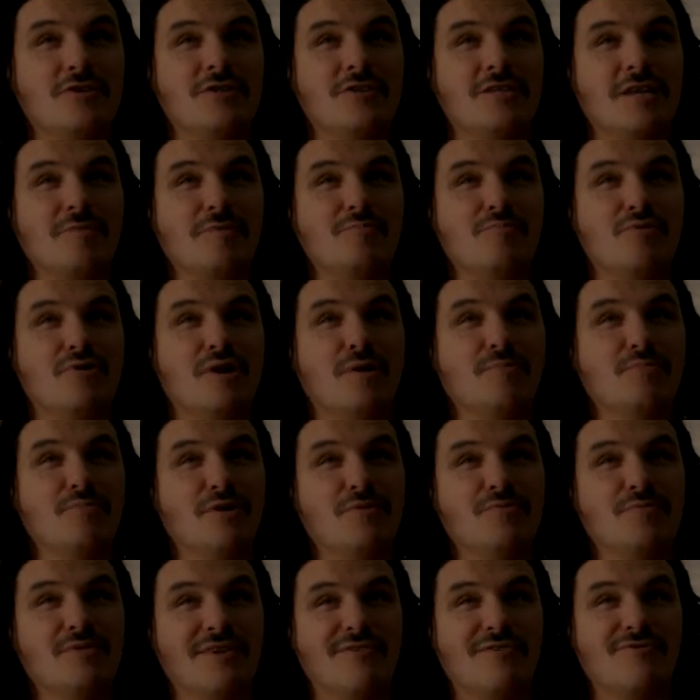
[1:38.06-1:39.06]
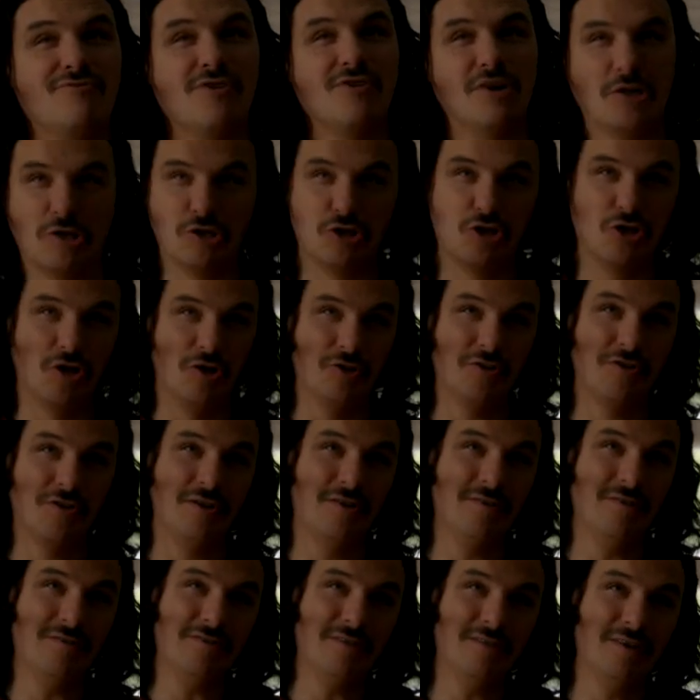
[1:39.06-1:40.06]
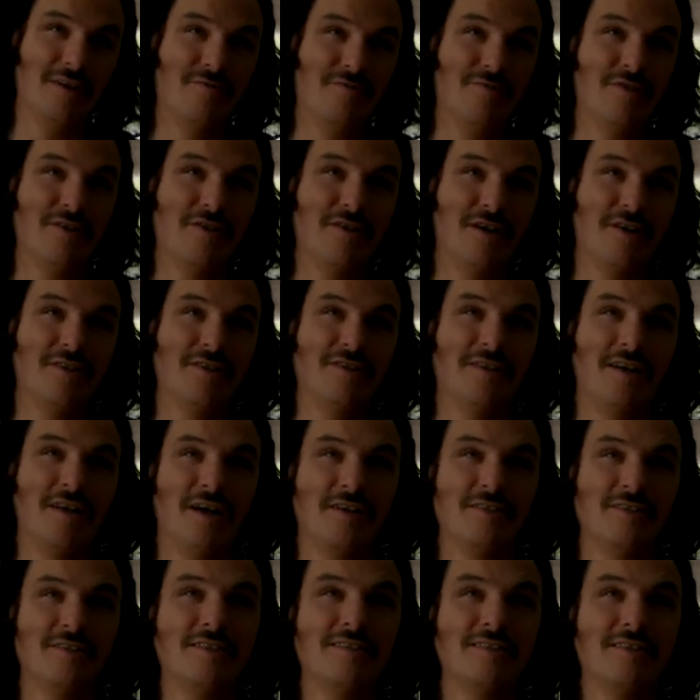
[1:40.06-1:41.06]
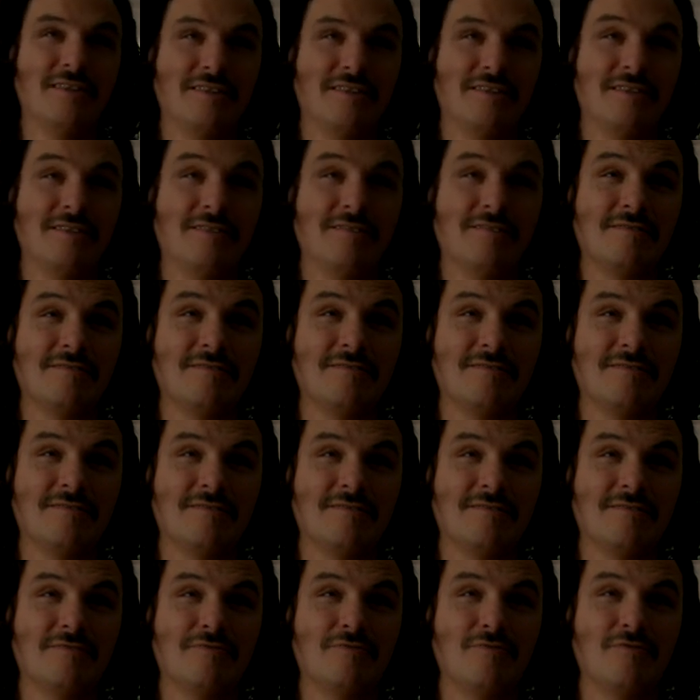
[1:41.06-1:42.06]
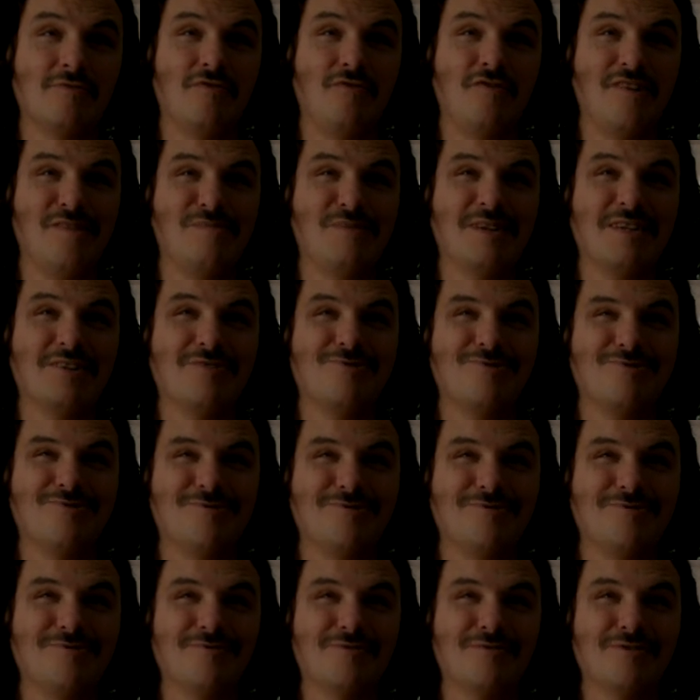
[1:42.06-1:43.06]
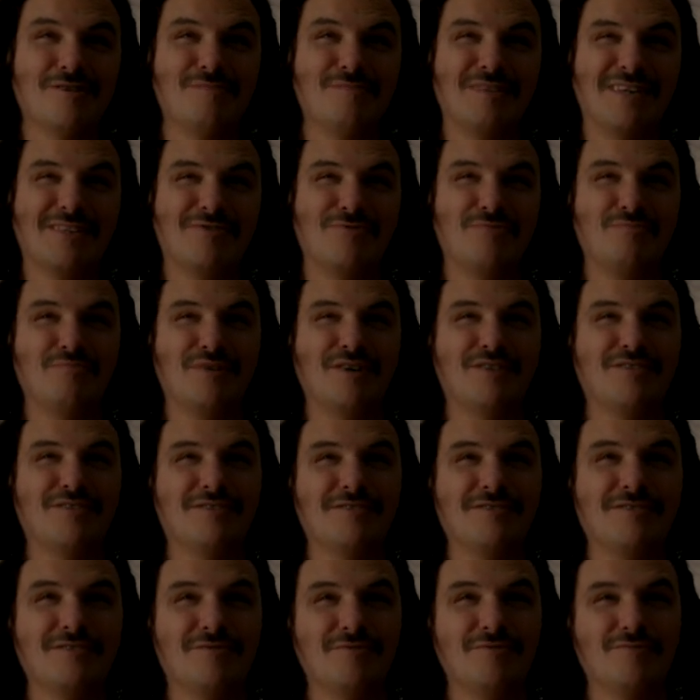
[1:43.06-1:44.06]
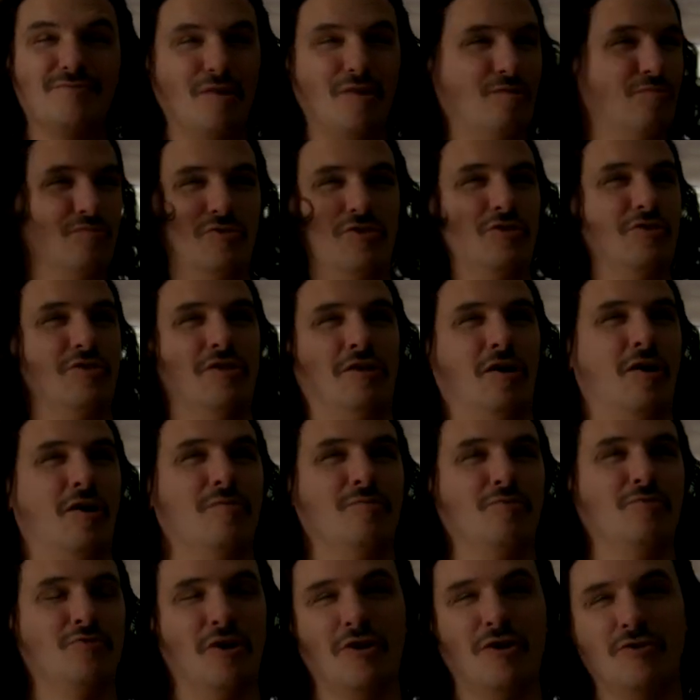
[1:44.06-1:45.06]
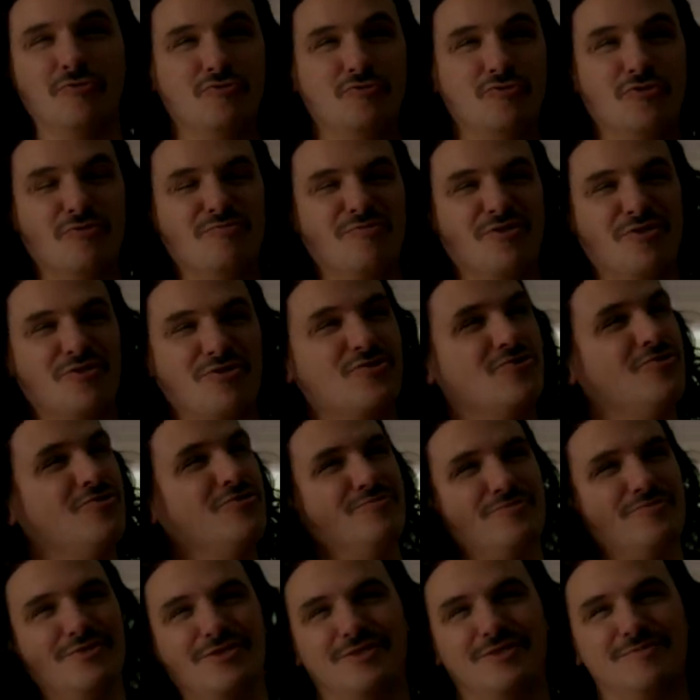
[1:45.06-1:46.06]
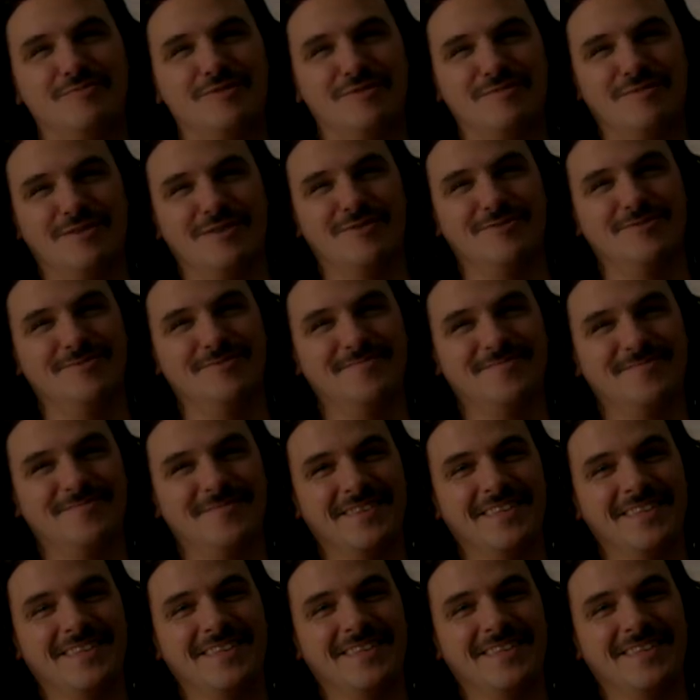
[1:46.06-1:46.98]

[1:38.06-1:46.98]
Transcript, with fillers: At five, I was on stage for the first time, singing with a flamenco guitarist who accompanied me for a song or two, and people thought that was